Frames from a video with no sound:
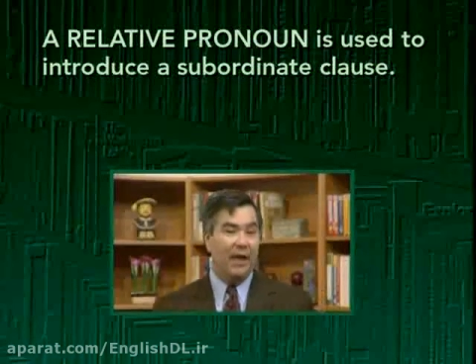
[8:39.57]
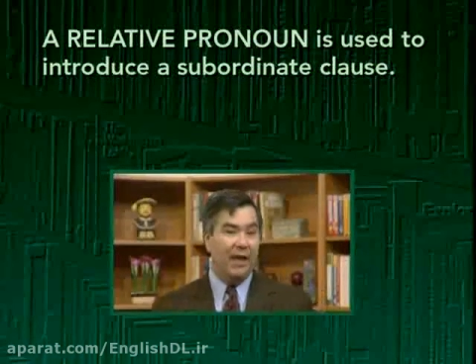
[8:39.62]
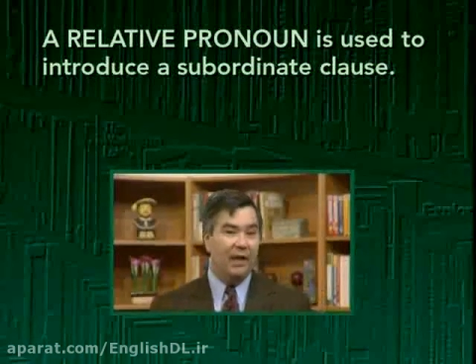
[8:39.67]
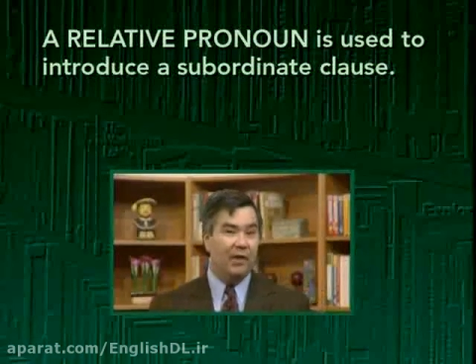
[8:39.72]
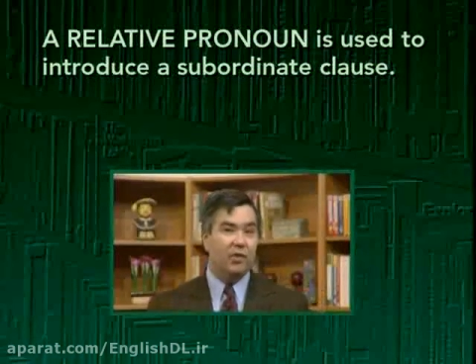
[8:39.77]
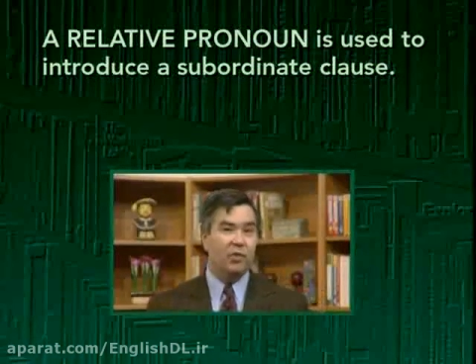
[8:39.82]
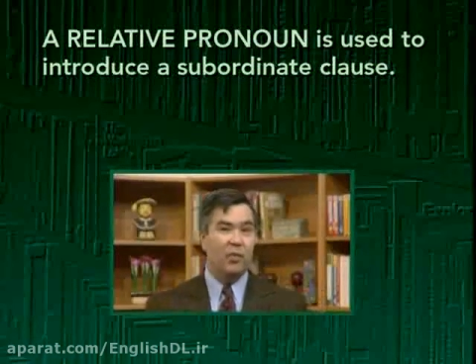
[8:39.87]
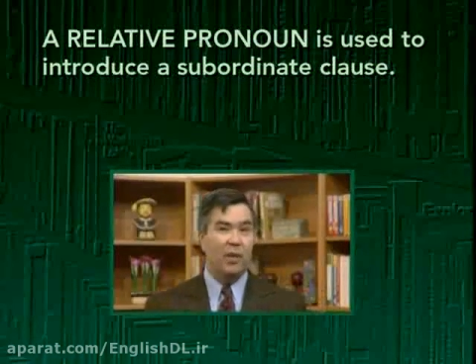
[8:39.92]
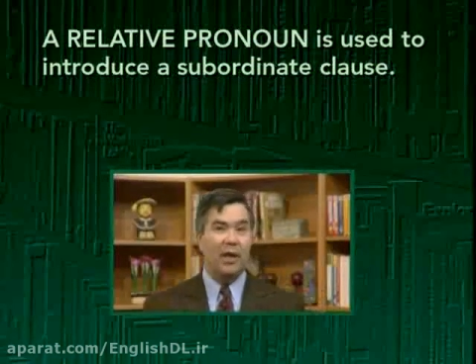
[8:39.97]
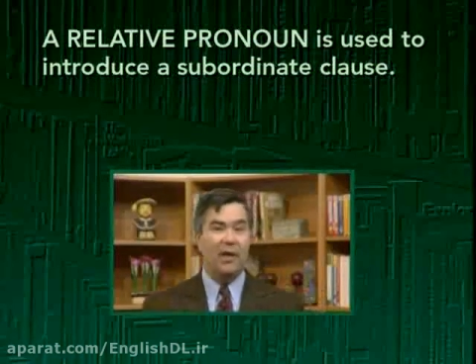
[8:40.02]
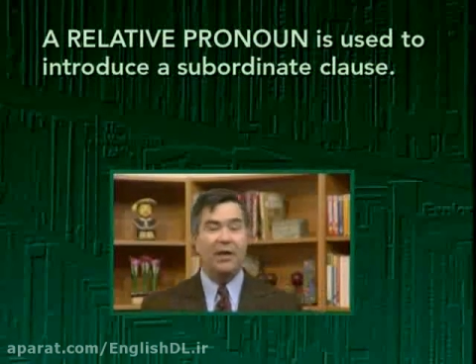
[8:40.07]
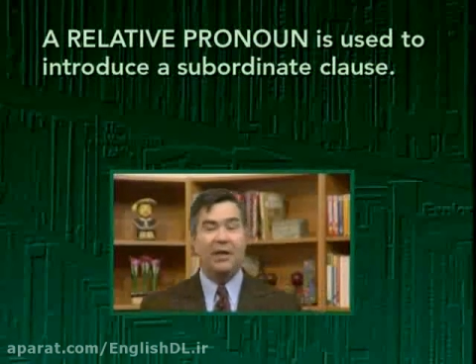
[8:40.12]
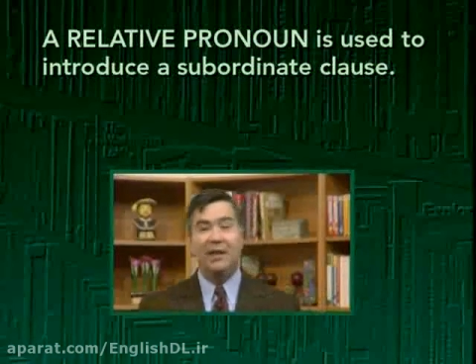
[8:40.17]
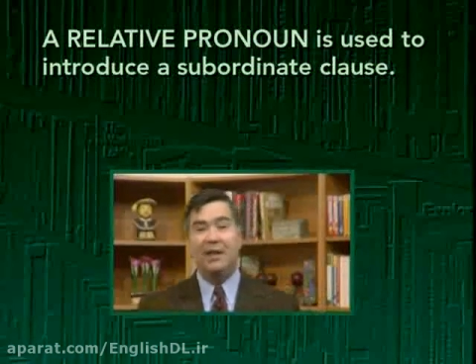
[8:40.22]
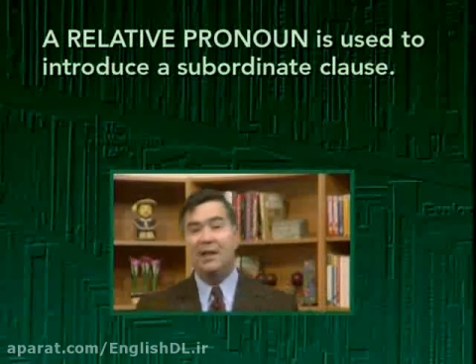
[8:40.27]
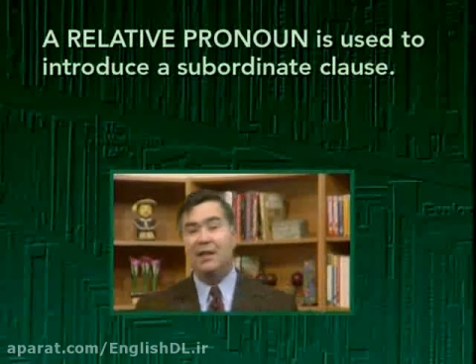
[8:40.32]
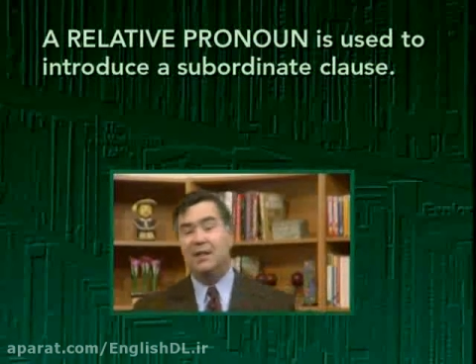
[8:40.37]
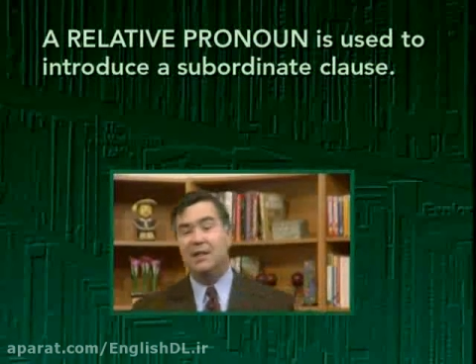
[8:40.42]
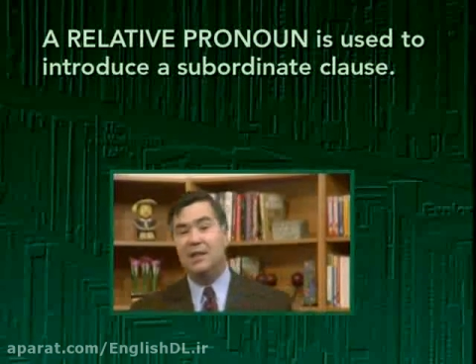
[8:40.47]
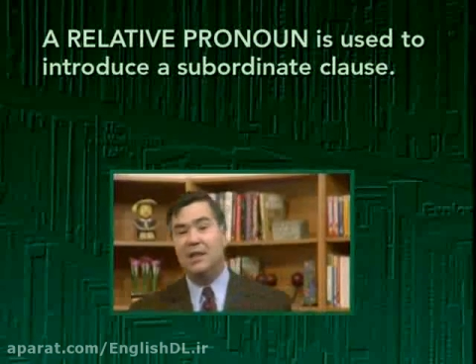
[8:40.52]
elsewhere in
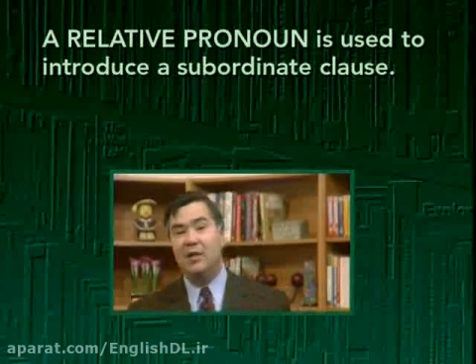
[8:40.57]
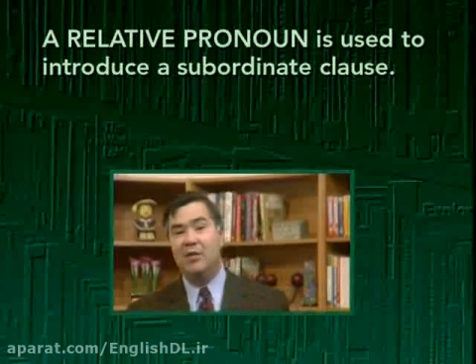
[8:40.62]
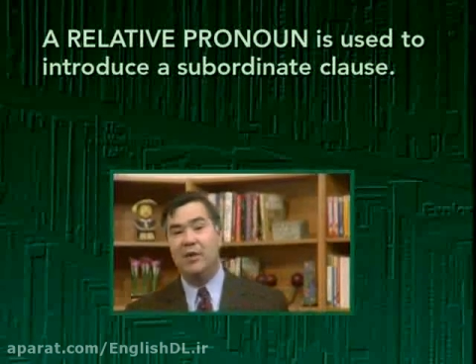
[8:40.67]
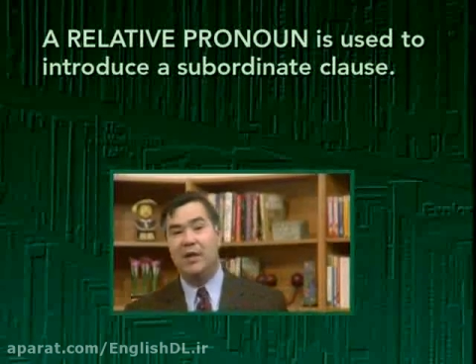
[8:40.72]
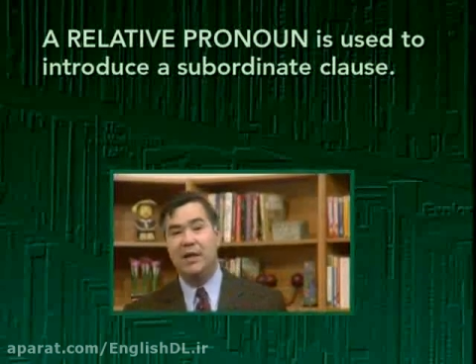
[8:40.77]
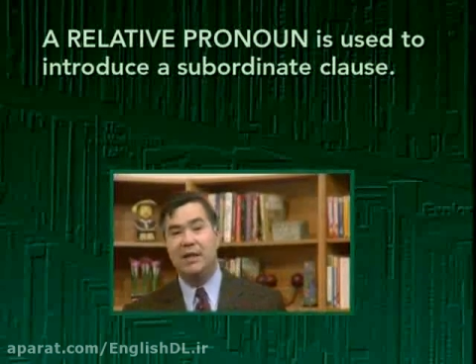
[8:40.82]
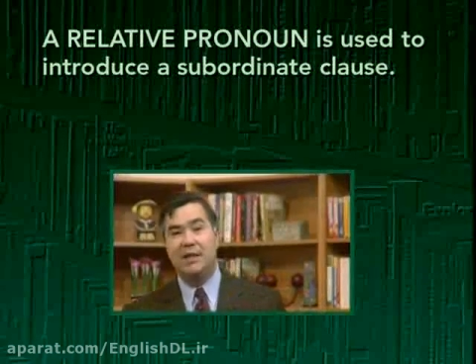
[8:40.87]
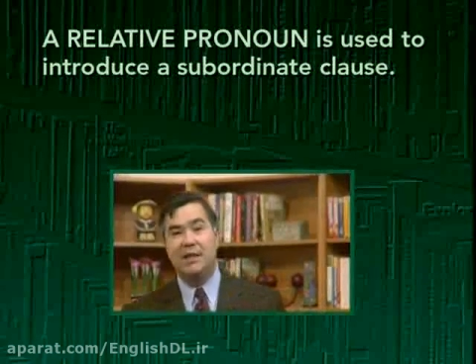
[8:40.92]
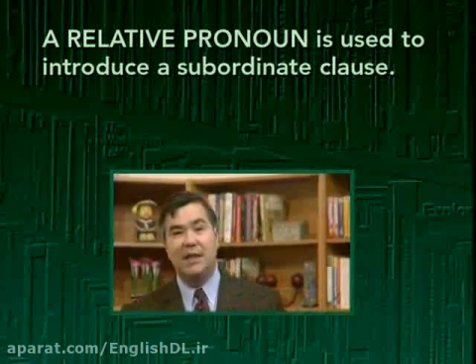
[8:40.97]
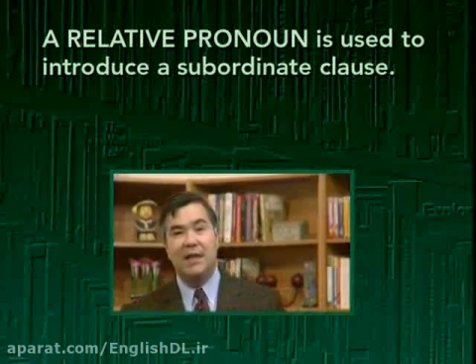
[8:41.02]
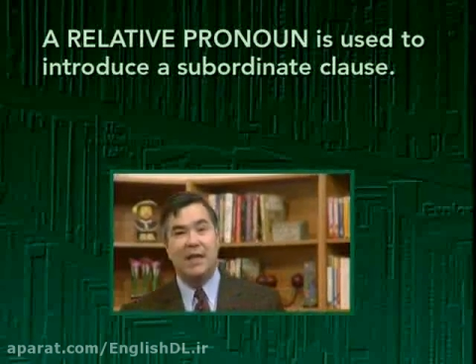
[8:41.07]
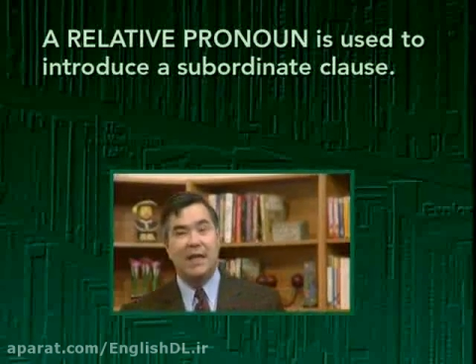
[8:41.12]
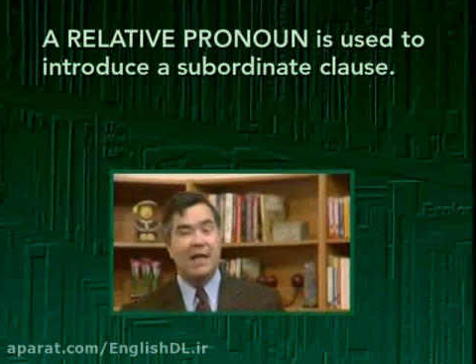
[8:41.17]
this series